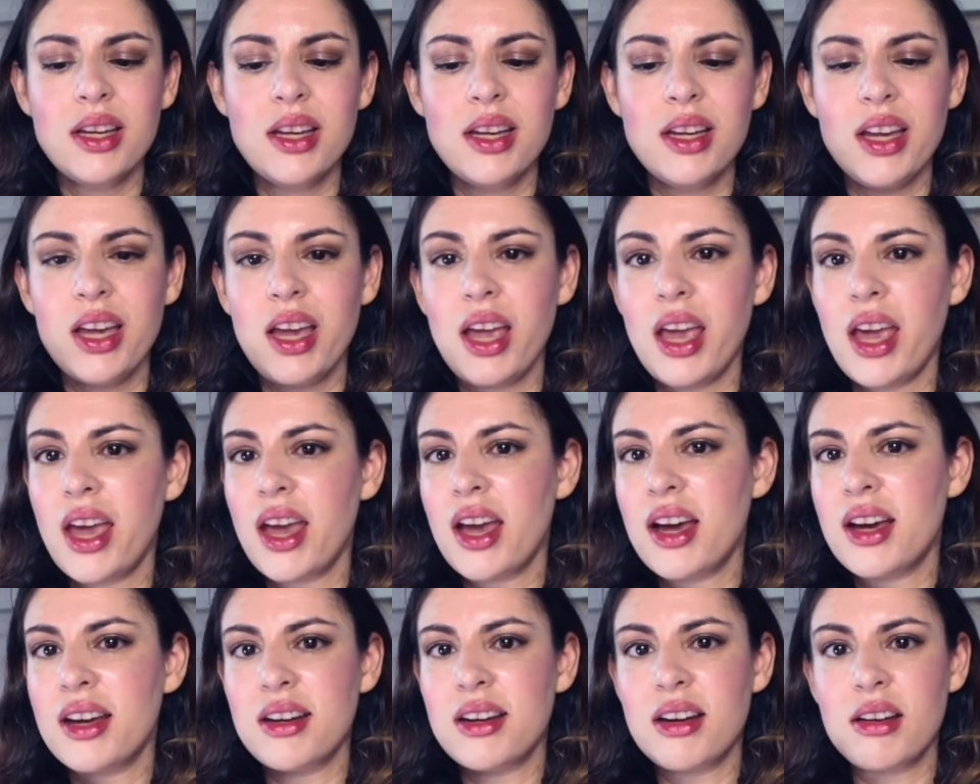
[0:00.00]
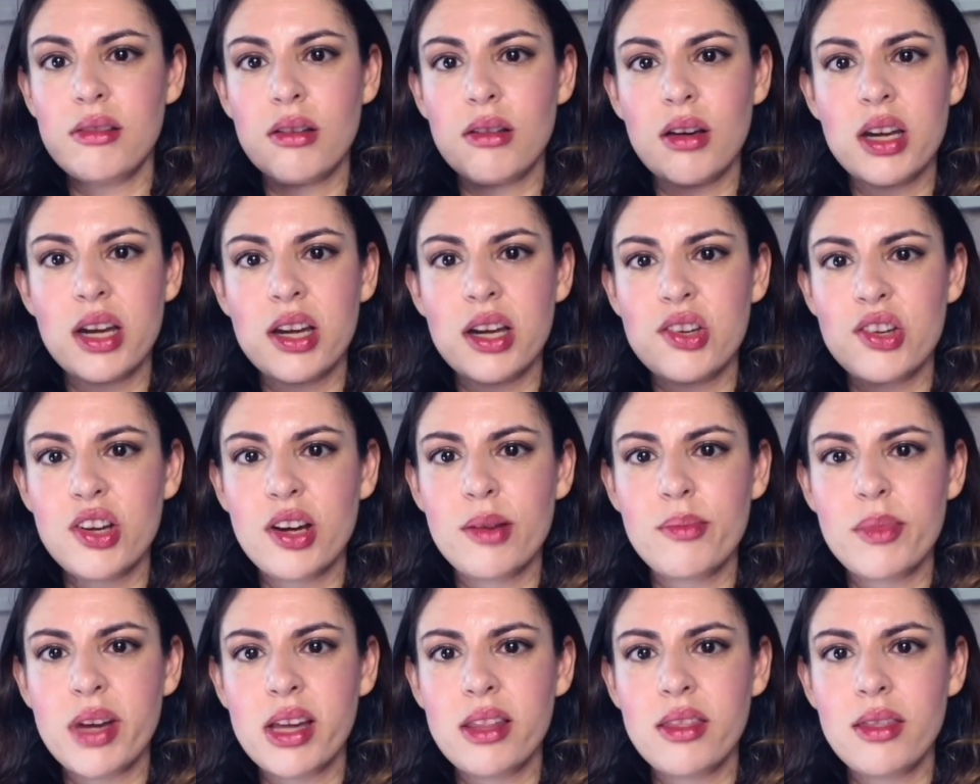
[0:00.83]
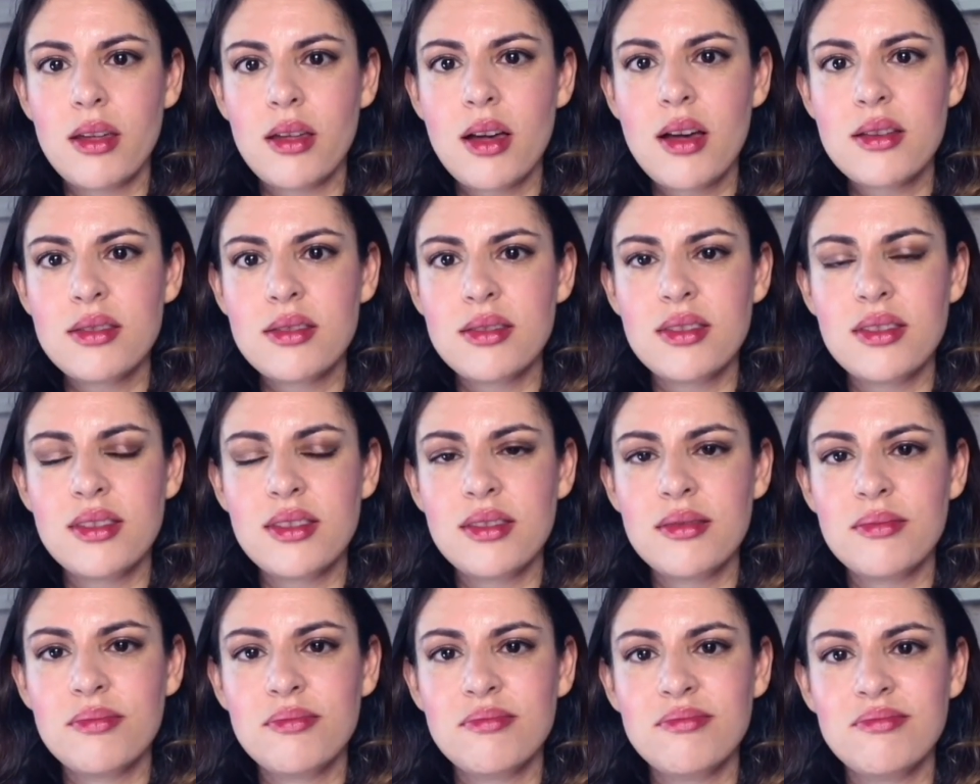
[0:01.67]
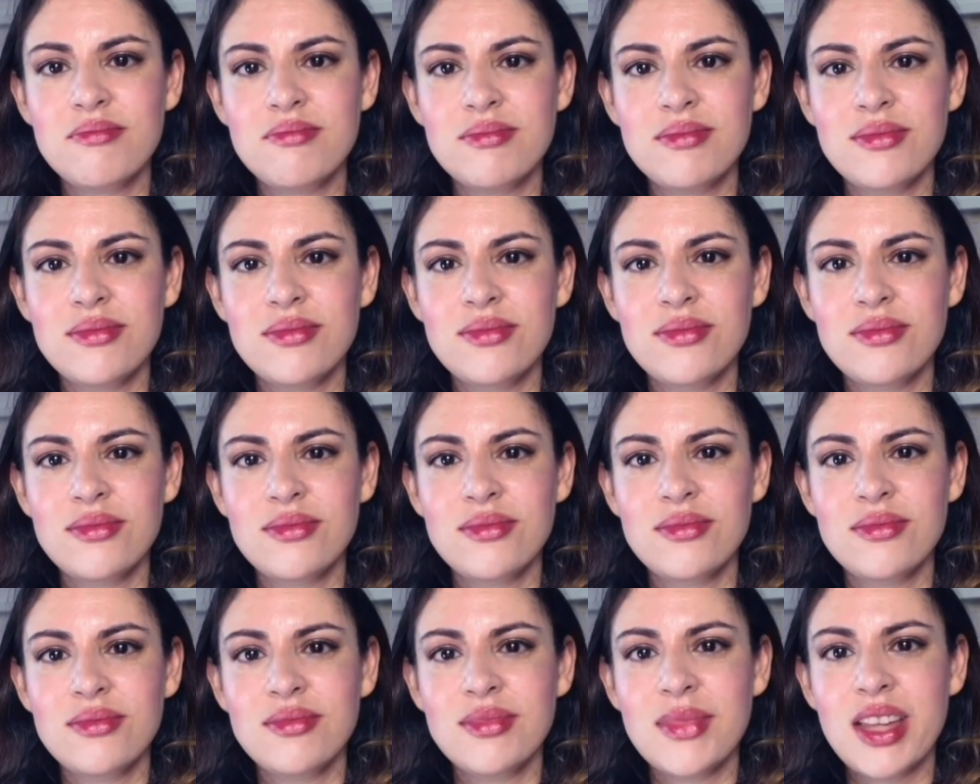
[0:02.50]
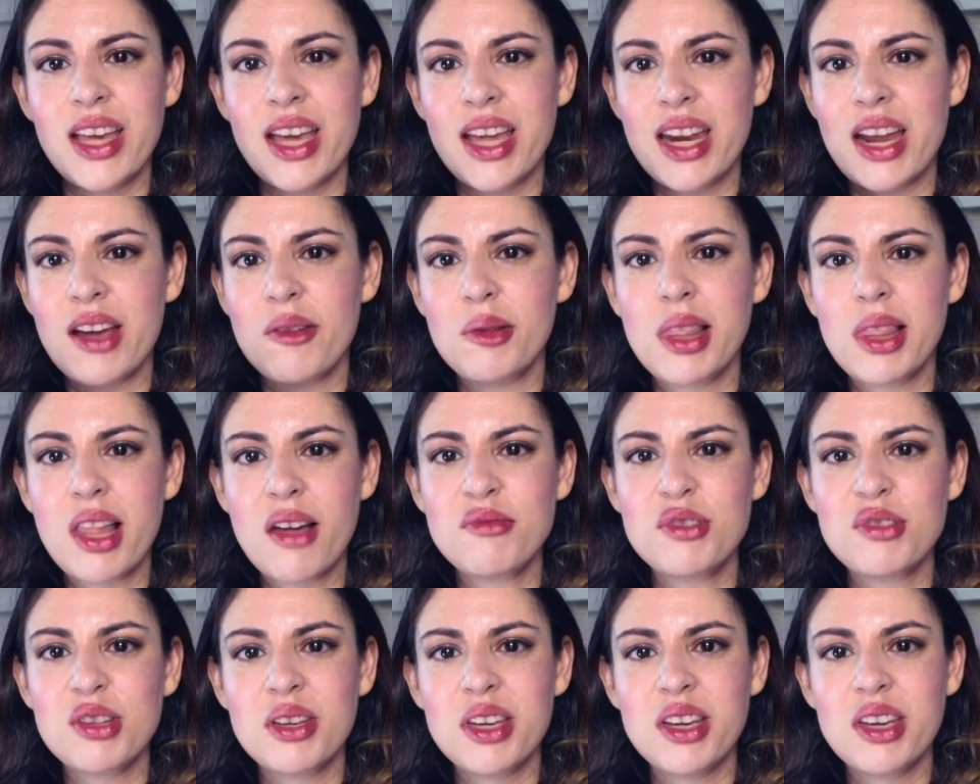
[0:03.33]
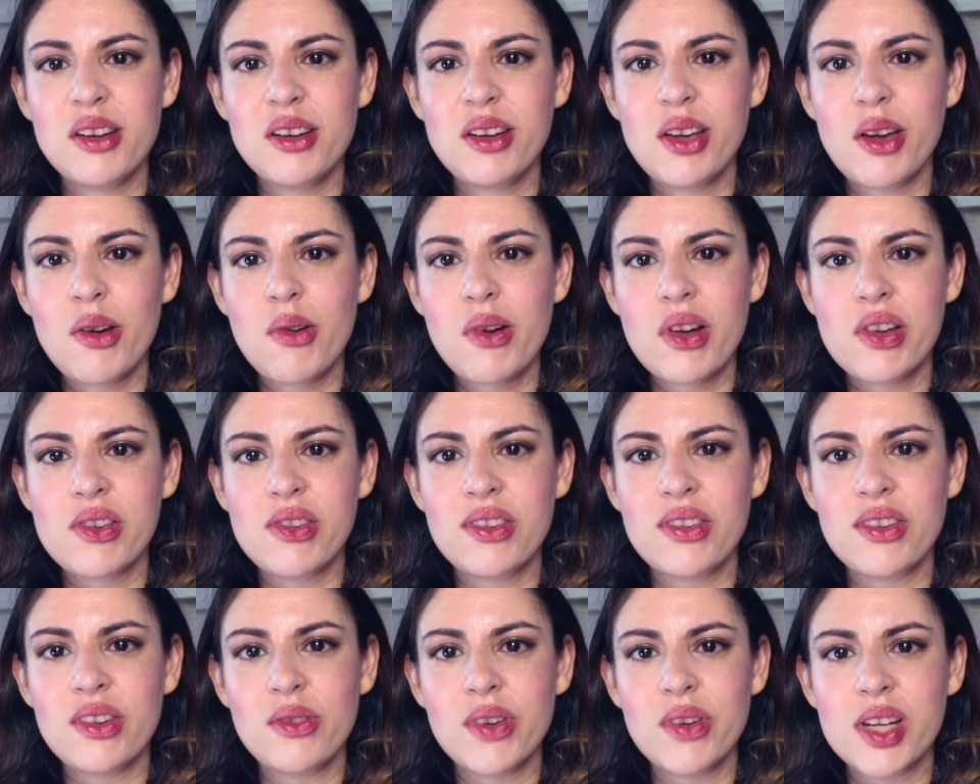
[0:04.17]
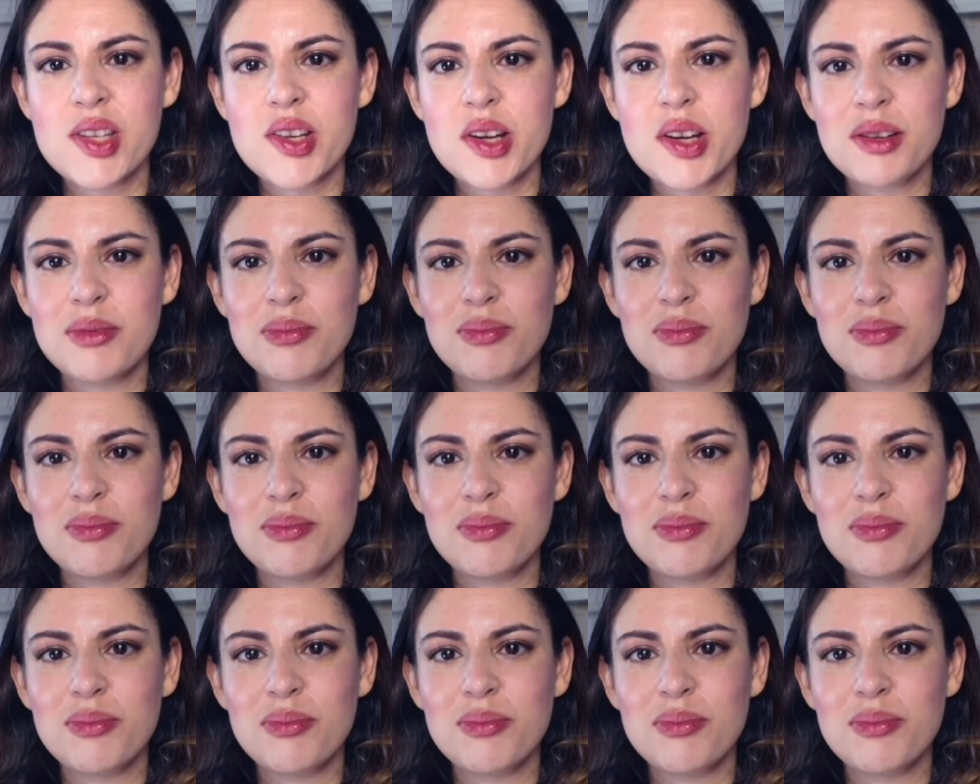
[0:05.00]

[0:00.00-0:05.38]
and I thought I'd share my thoughts, and I would love to hear yours in return.